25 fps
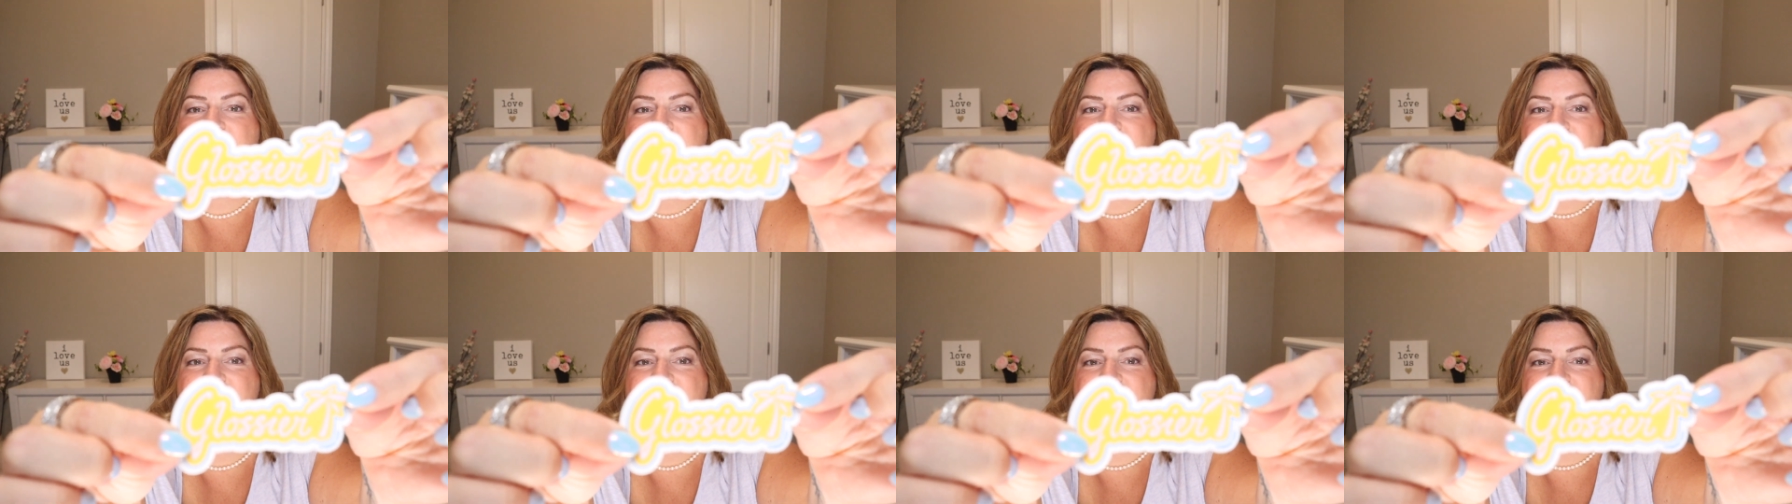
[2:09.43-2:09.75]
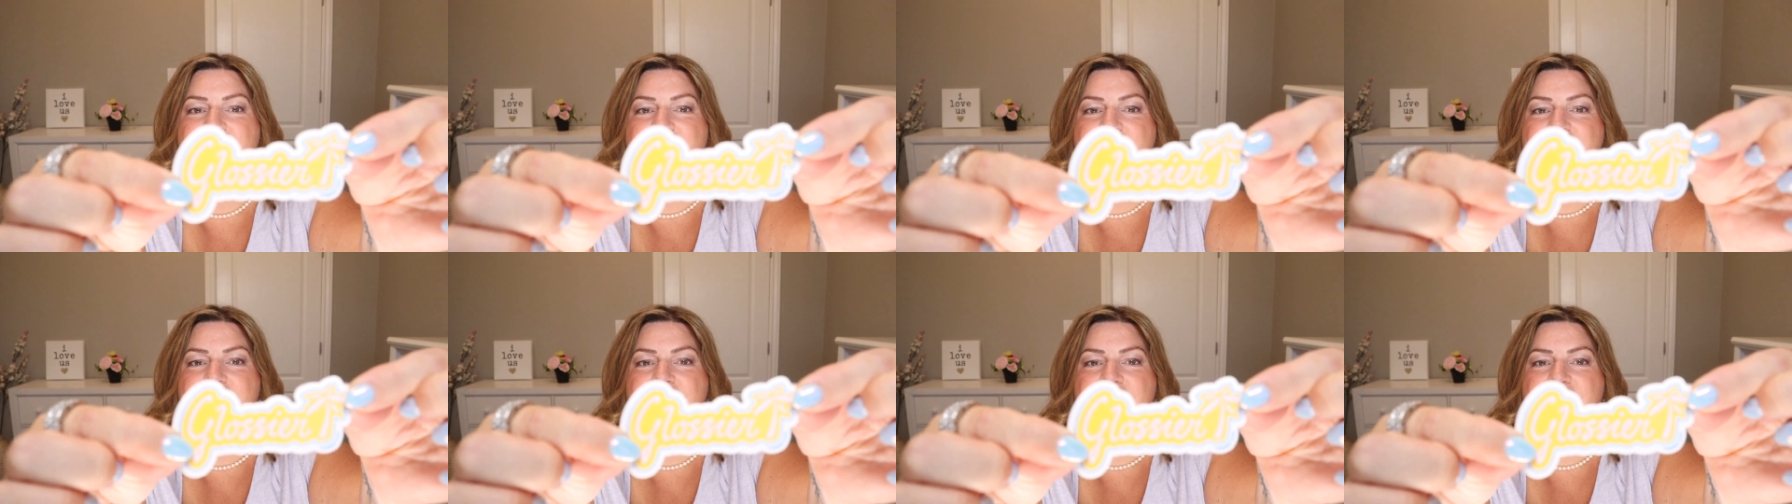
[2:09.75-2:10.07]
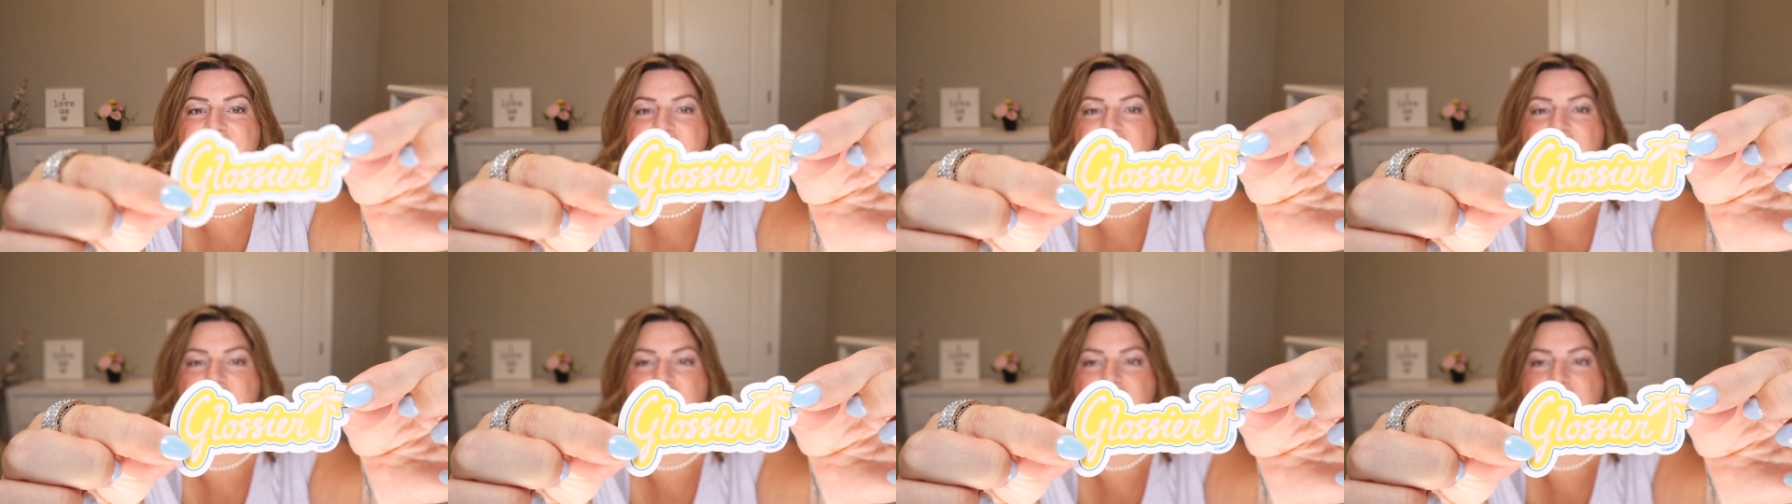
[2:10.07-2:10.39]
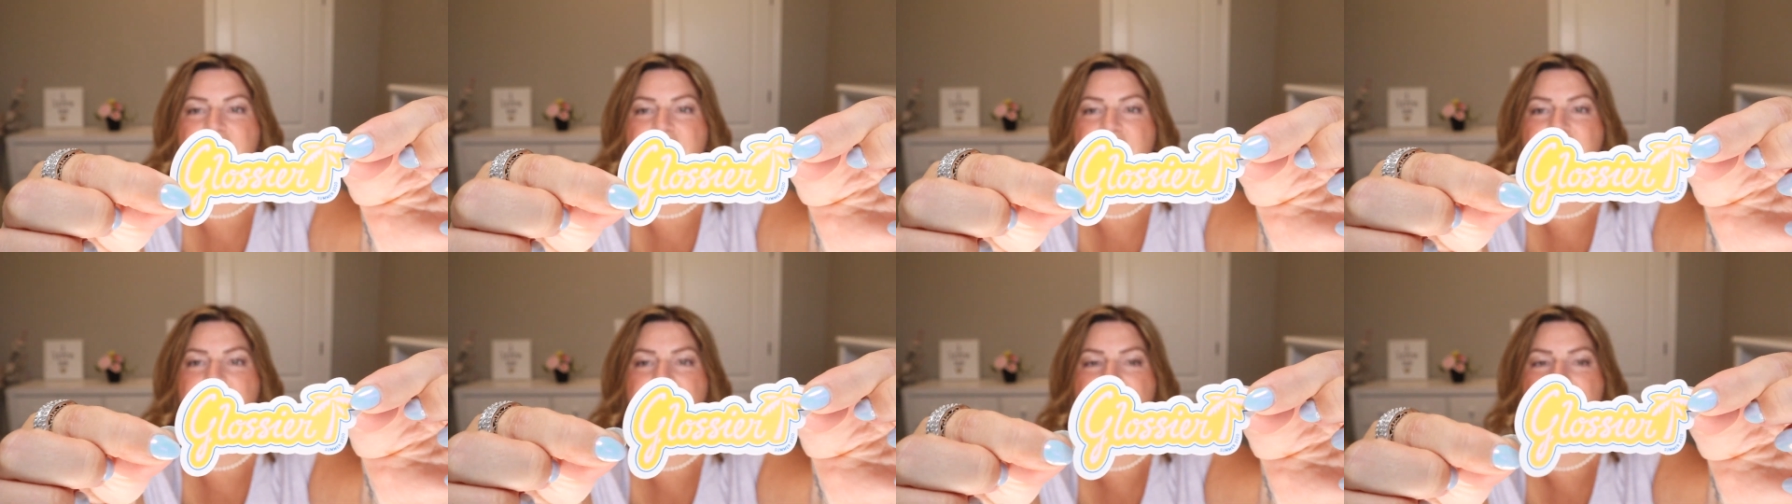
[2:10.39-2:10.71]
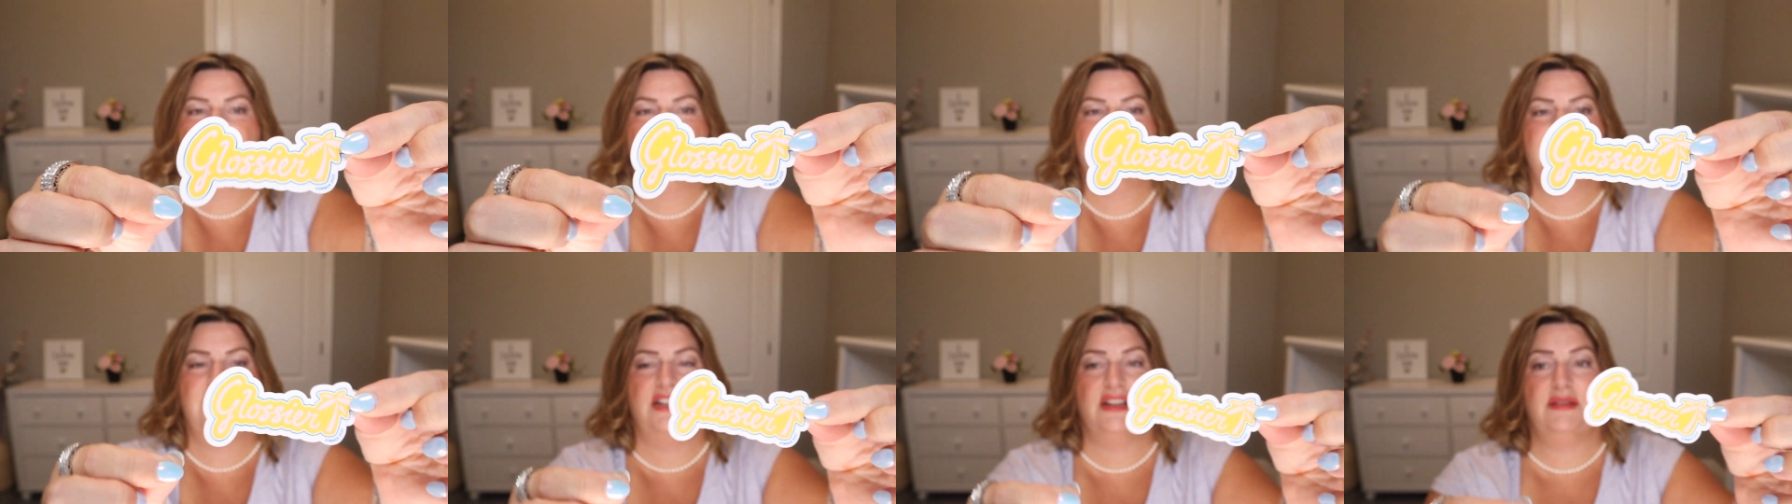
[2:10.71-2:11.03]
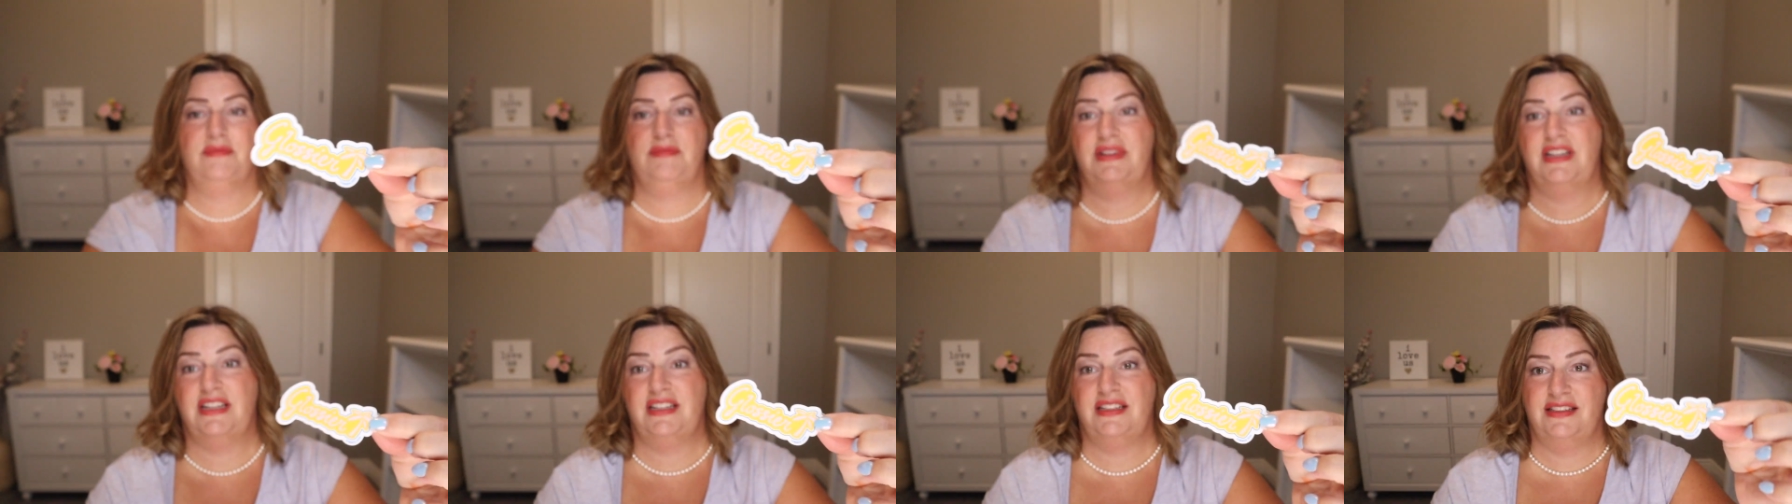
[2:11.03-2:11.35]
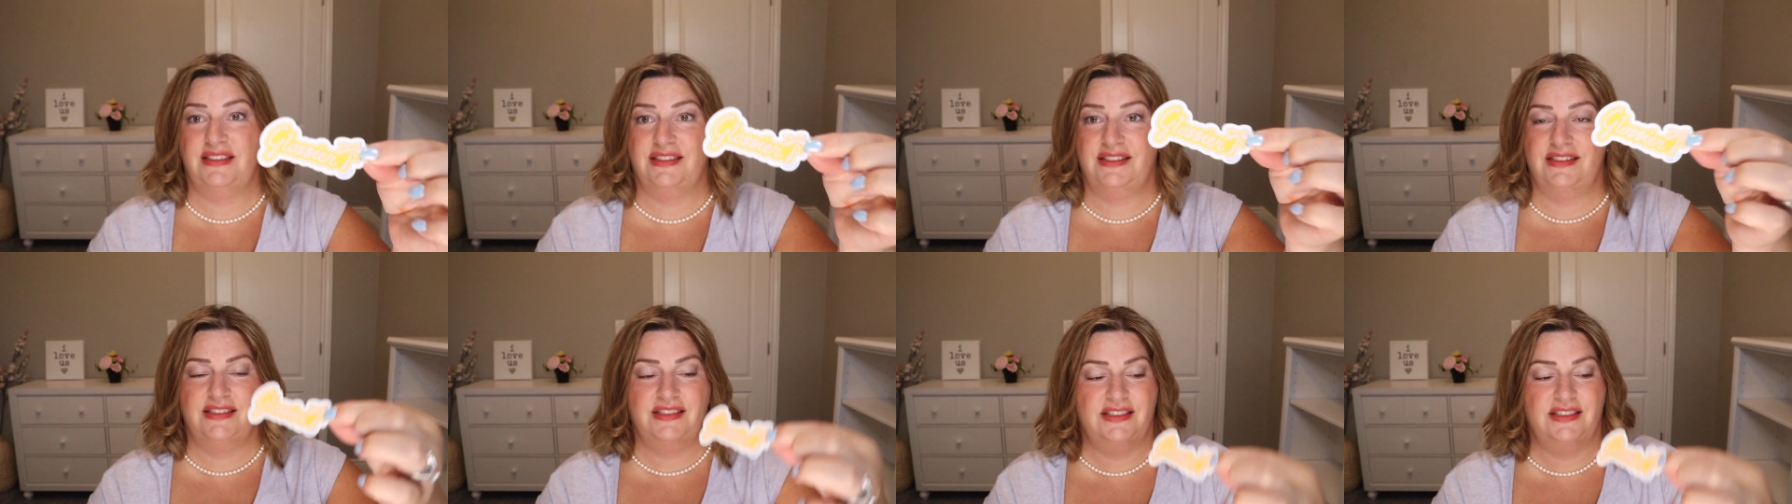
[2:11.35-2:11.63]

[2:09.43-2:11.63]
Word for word: this is a sticker. I'm not